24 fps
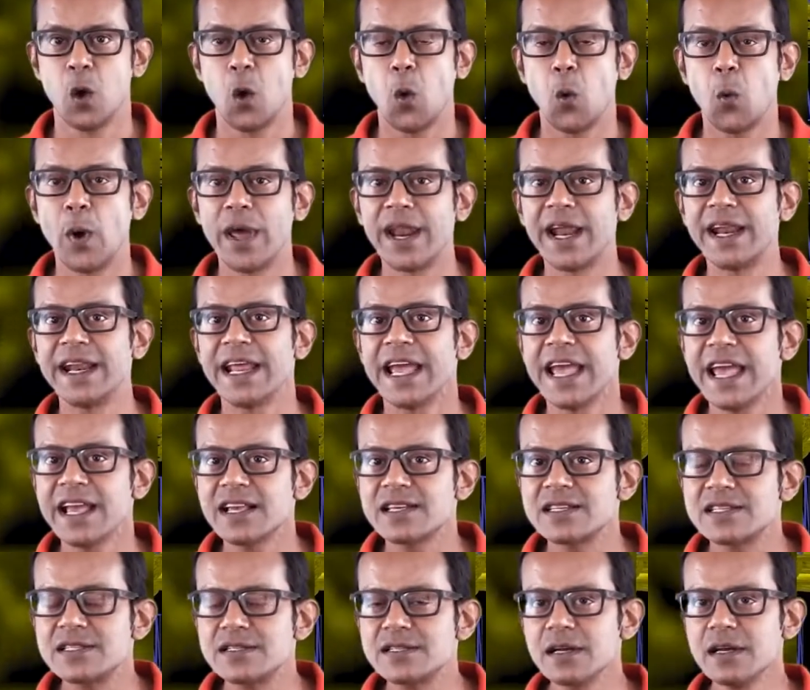When an
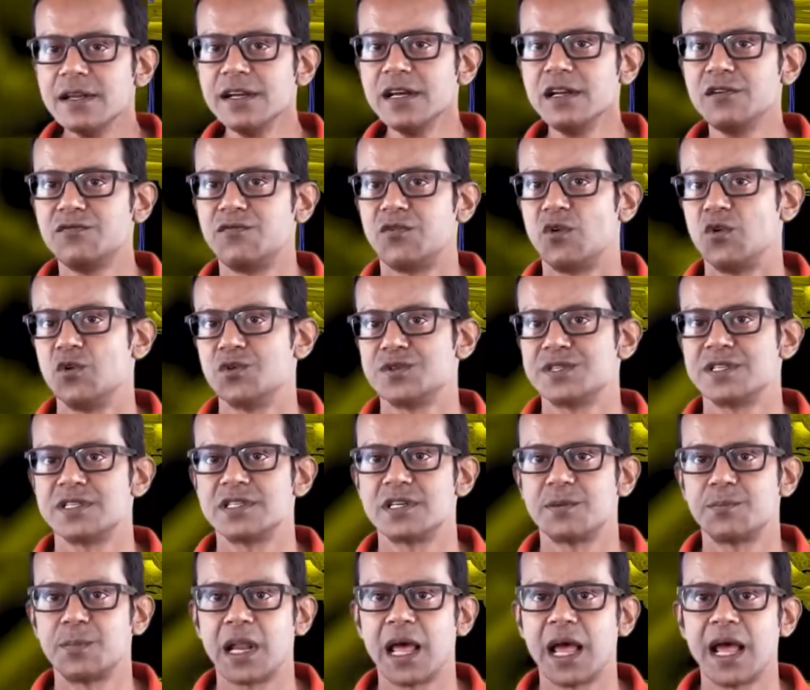external force is
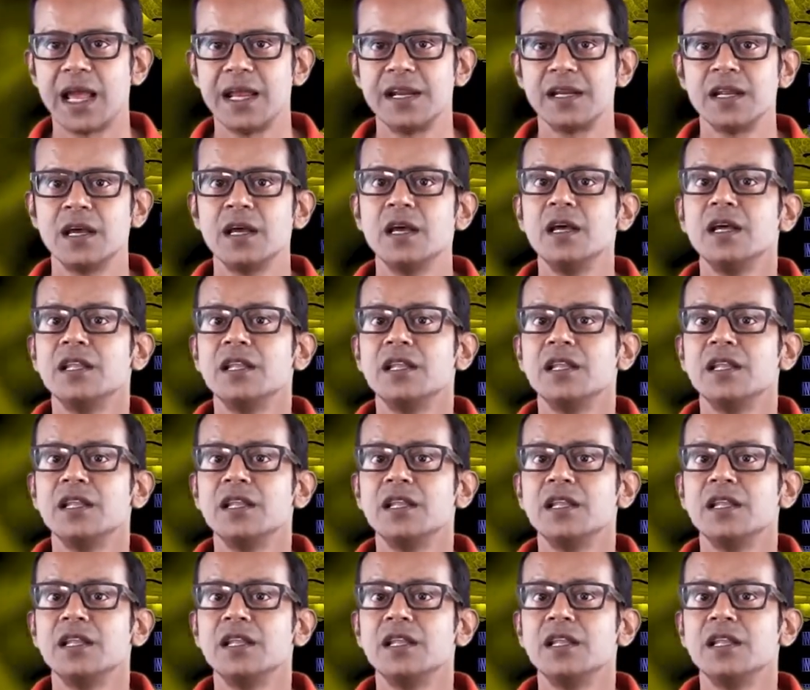applied,